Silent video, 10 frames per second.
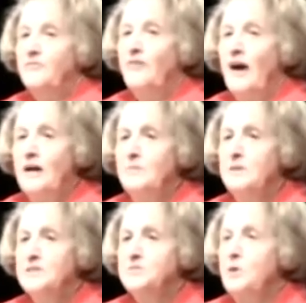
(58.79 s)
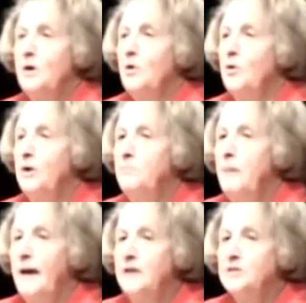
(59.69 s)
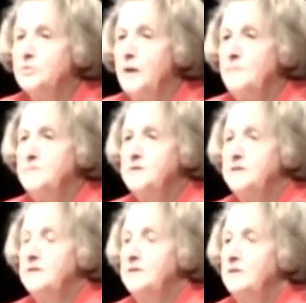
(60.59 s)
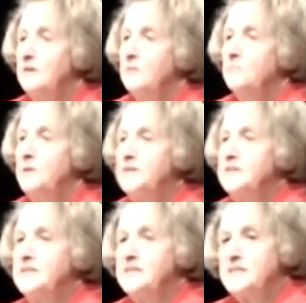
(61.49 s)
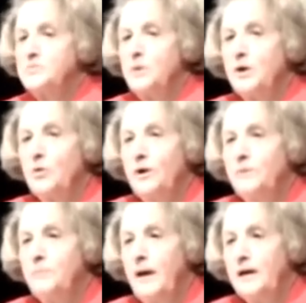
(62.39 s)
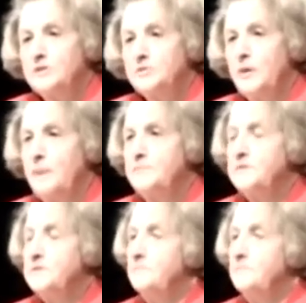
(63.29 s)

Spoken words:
Farmers were going bankrupt, businesses were going bankrupt,